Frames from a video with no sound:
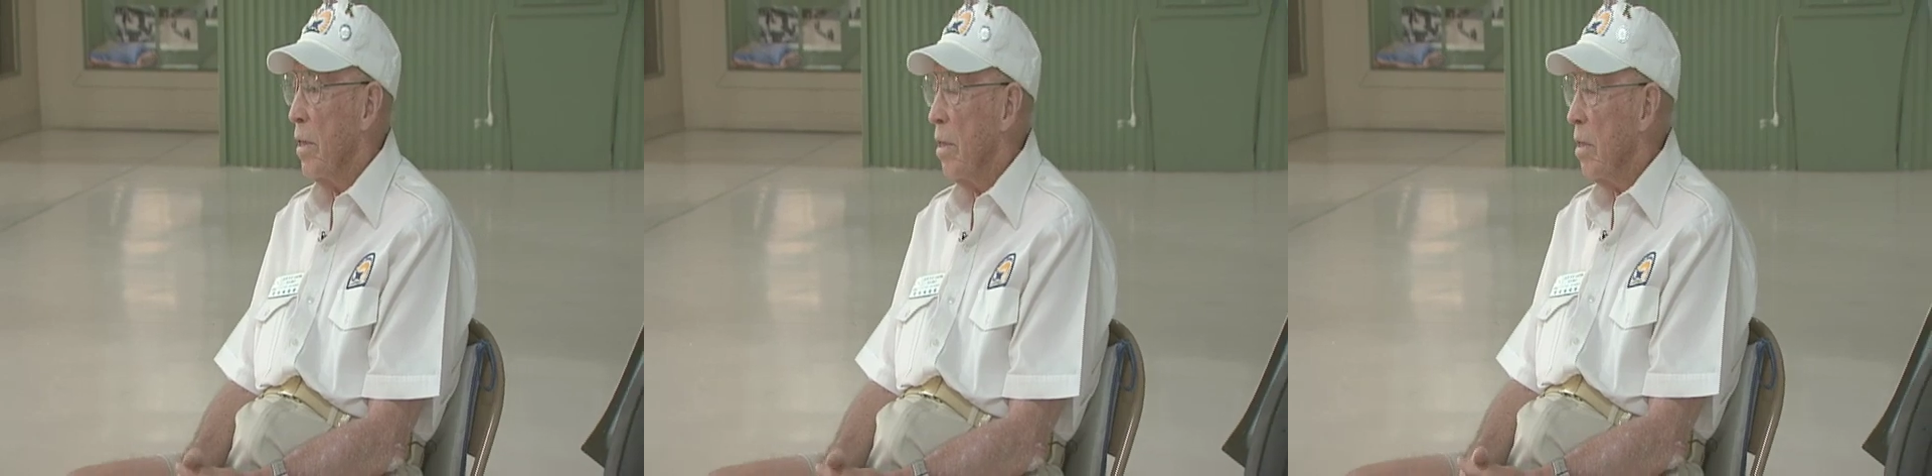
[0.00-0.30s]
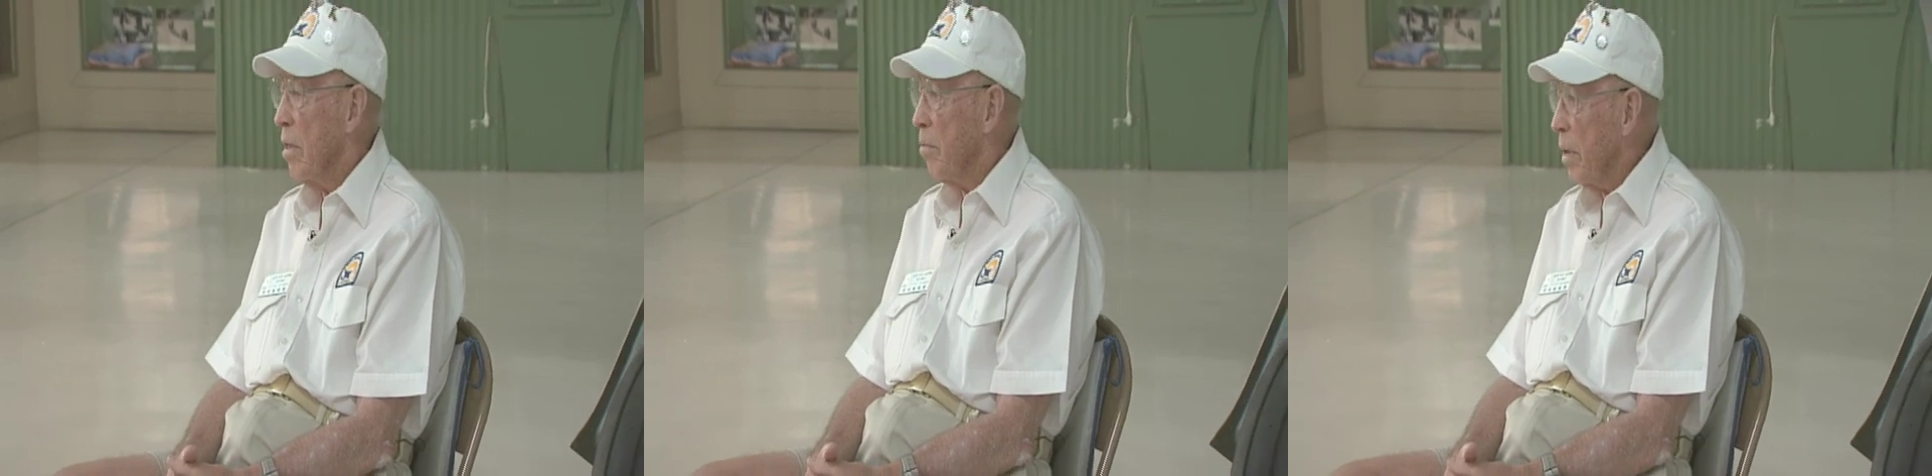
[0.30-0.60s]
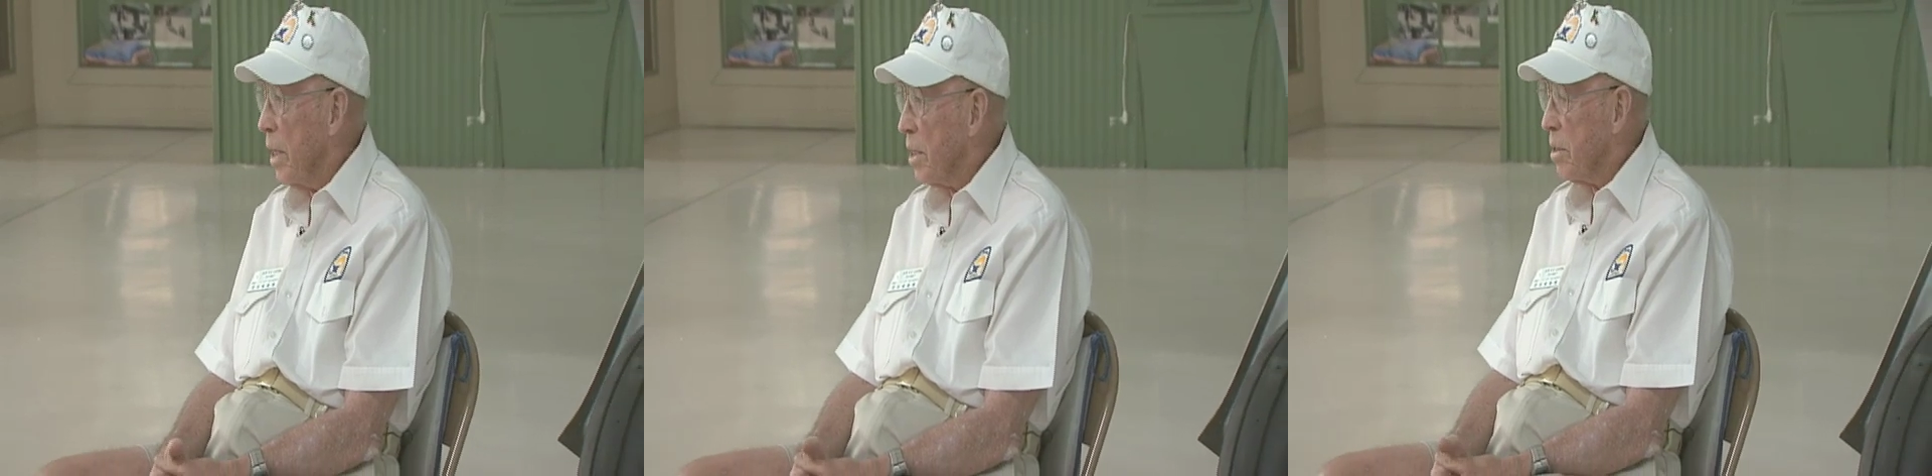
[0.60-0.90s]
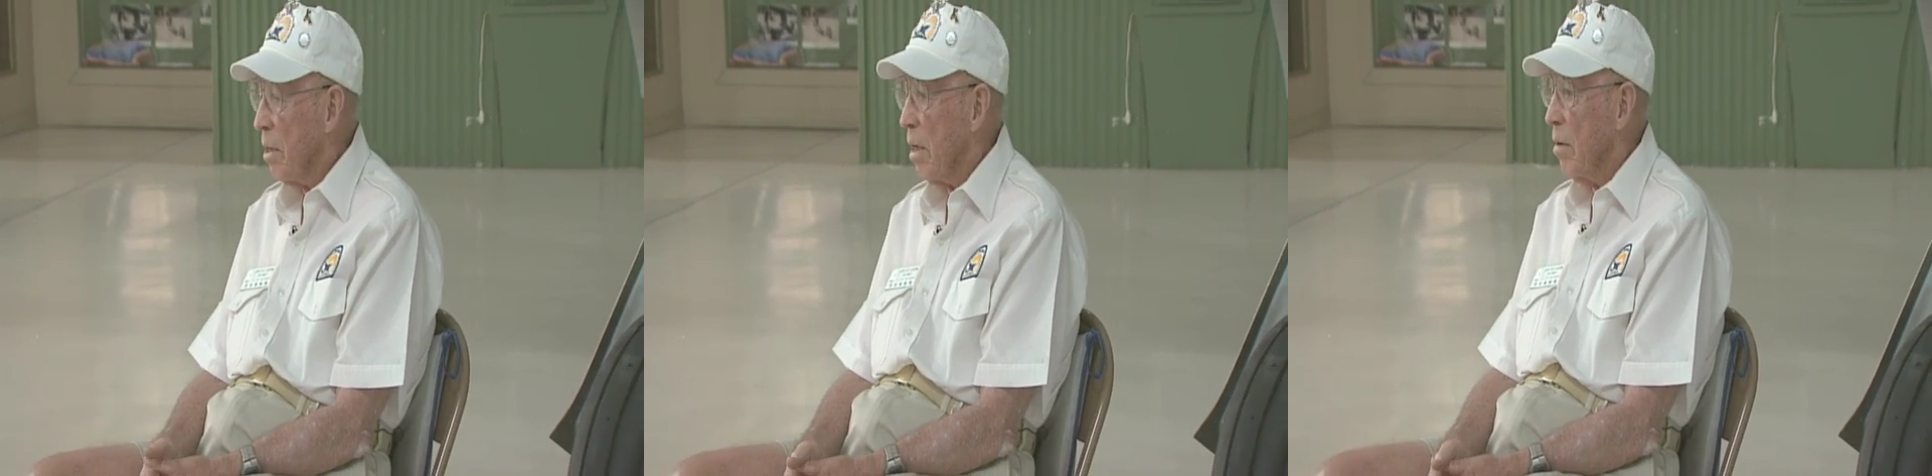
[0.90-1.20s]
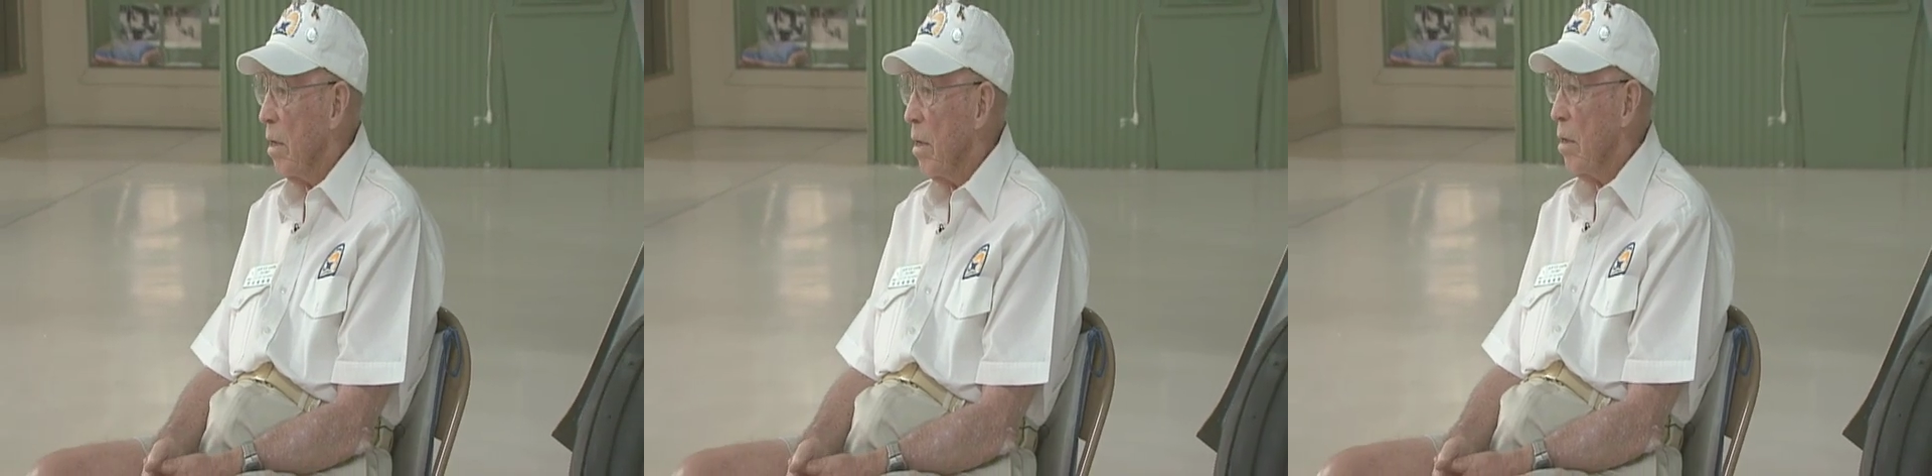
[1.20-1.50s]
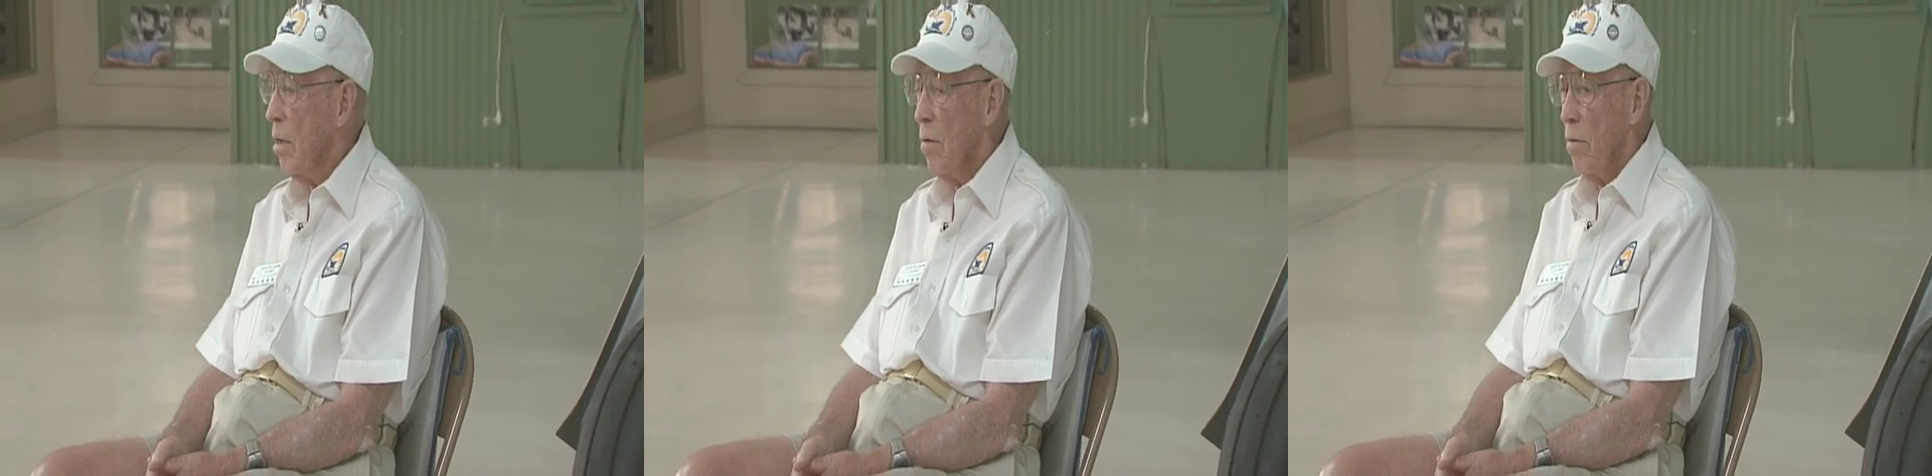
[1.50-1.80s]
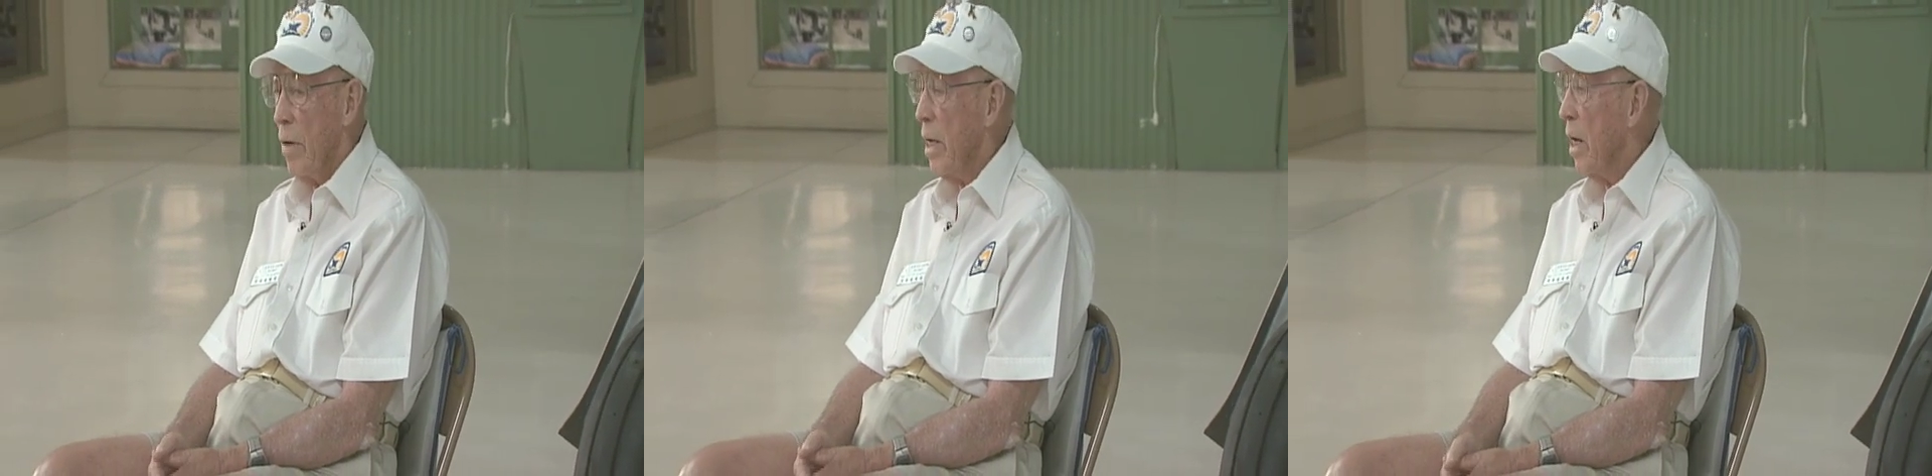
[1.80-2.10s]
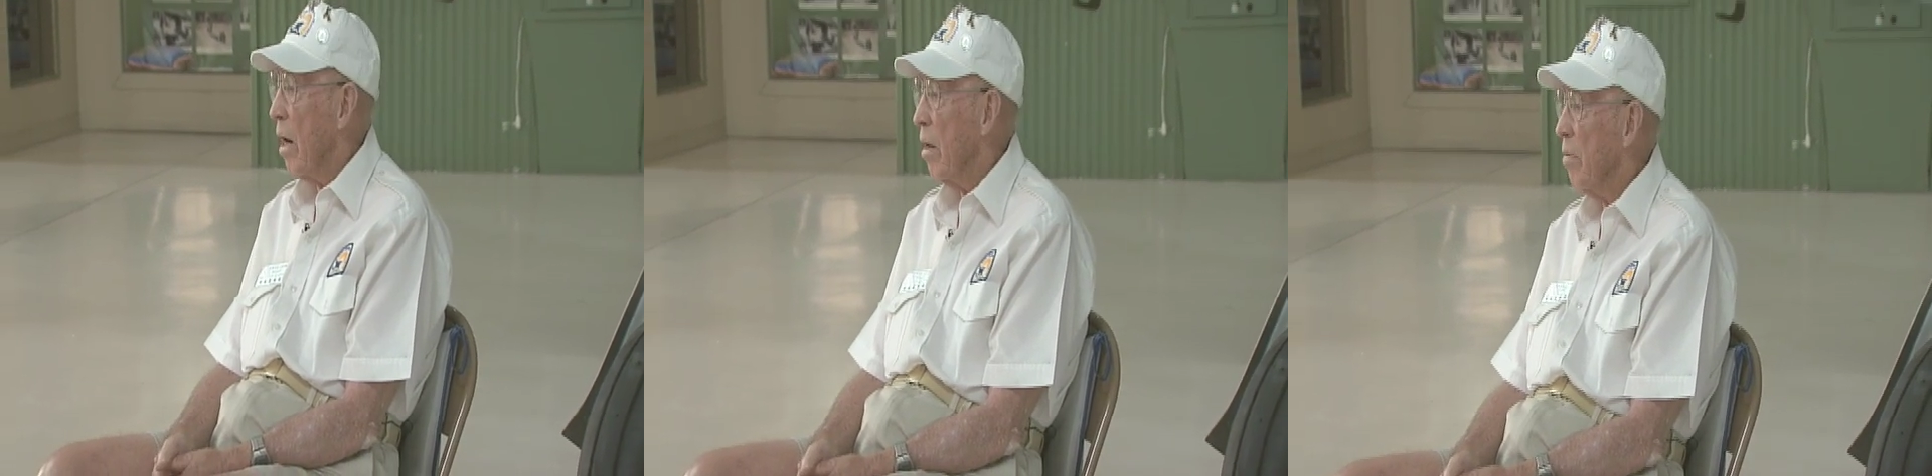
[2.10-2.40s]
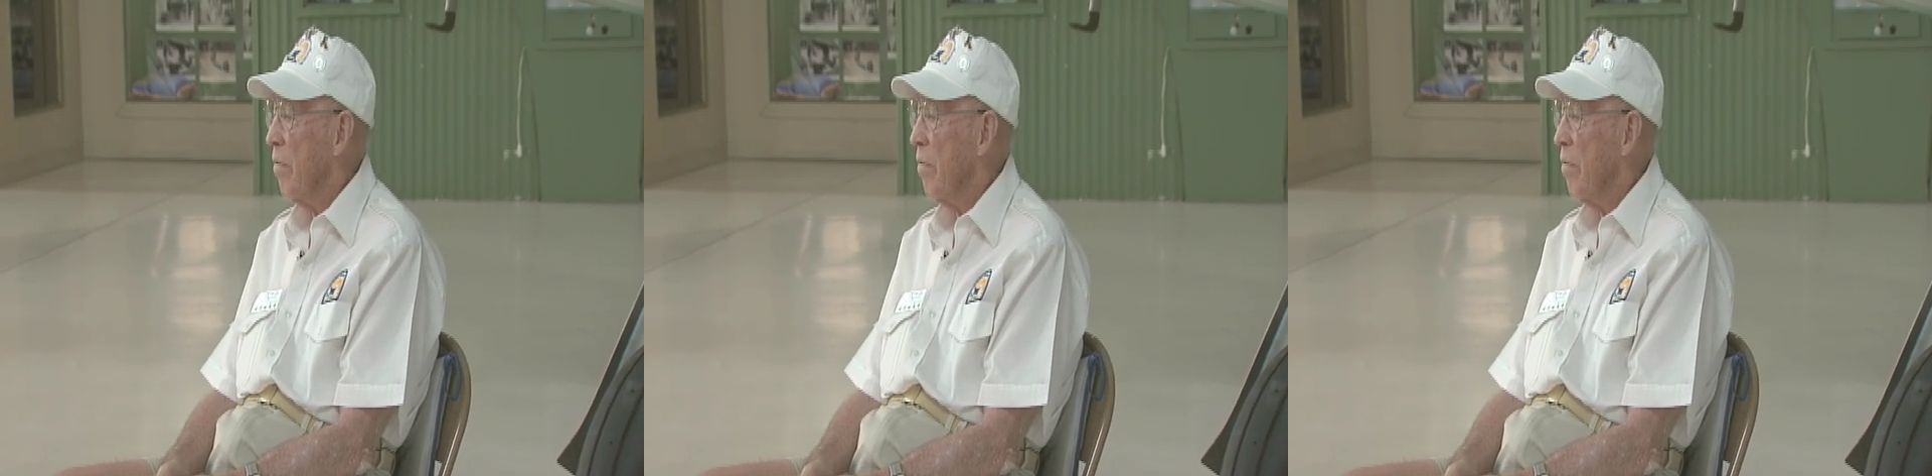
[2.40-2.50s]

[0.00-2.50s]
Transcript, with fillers: the British uh, radar